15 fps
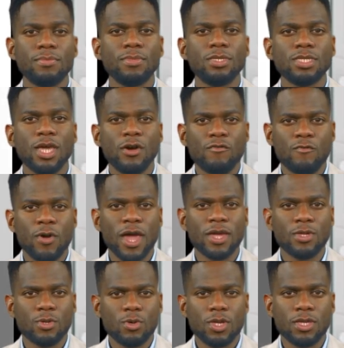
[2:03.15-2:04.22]

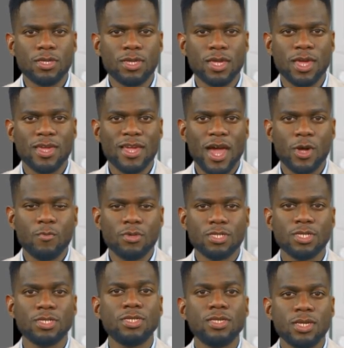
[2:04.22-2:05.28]
Self-monitoring,
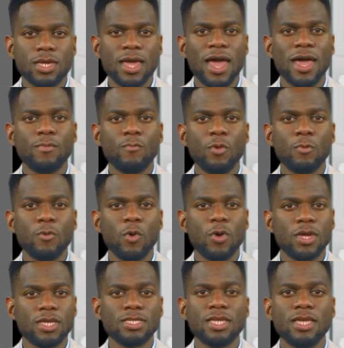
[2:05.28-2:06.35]
analysis, and
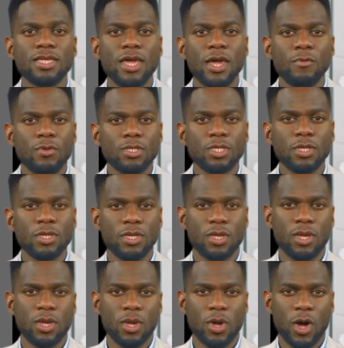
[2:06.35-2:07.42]
reporting technology,
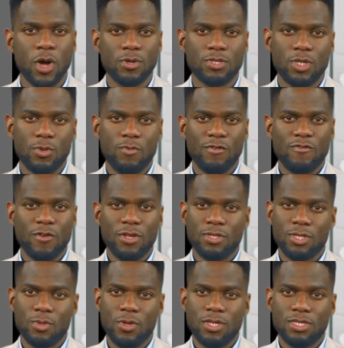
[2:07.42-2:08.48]
also referred
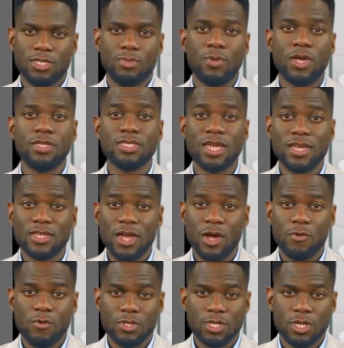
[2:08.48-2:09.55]
to as SMART
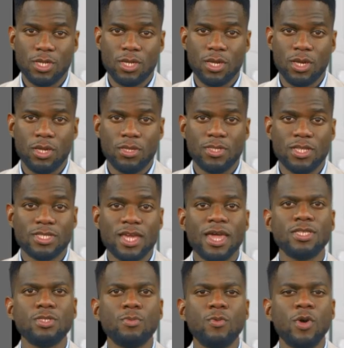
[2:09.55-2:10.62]
technology,
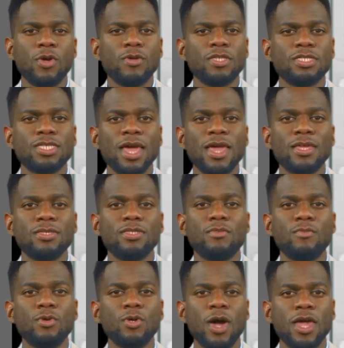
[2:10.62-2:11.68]
detects early signs
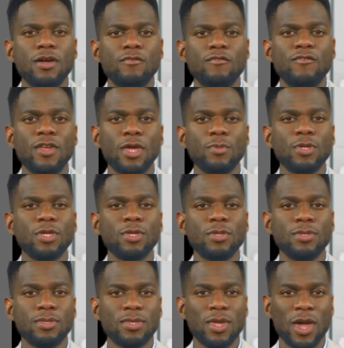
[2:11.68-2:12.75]
of drive failure
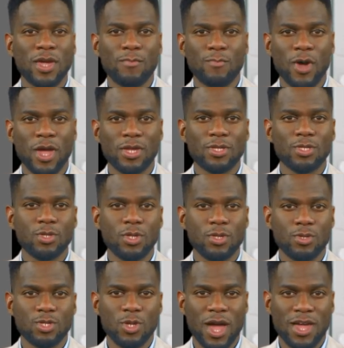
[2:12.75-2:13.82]
by monitoring
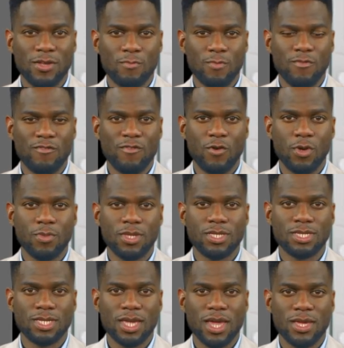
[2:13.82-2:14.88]
drive
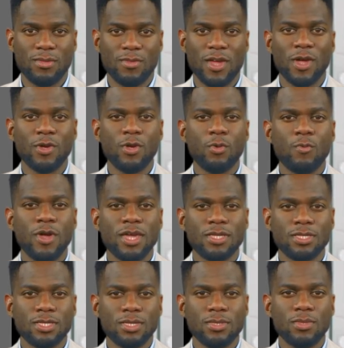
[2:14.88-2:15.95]
performance and error
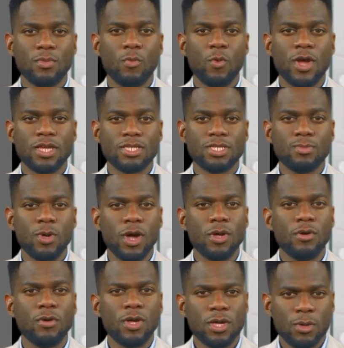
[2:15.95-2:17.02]
rates. When a SMART
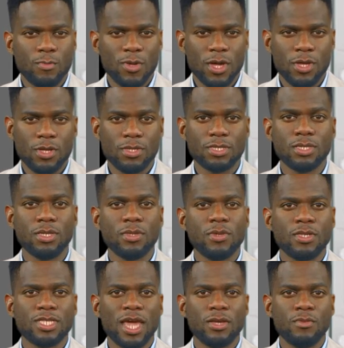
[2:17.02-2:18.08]
alert appears,
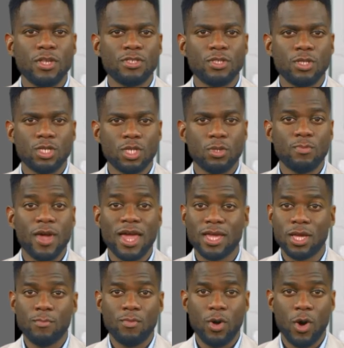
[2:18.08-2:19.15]
the technician should back
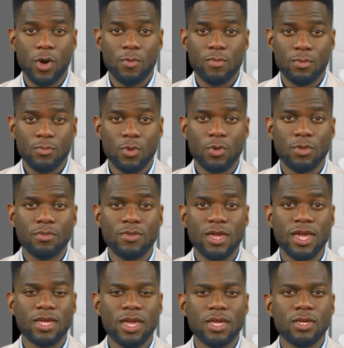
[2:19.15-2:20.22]
up all important
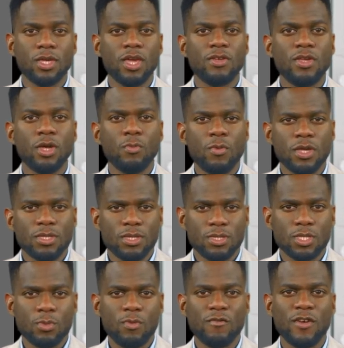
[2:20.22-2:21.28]
data immediately
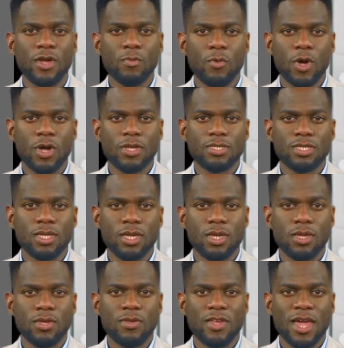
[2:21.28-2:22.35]
to prevent loss,
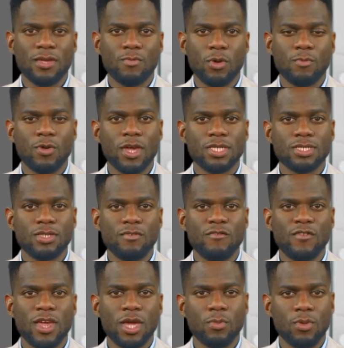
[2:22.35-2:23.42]
then replace the
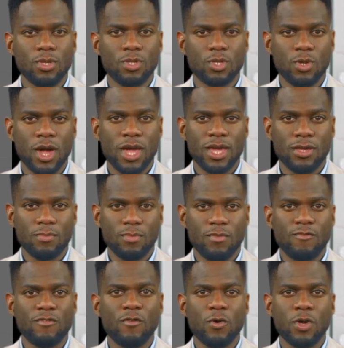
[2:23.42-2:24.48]
failing drive
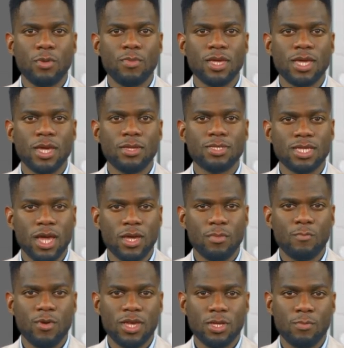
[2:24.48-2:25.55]
before it becomes
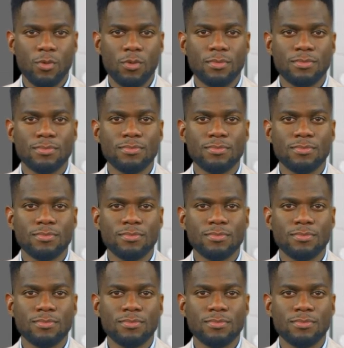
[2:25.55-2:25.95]
unreadable.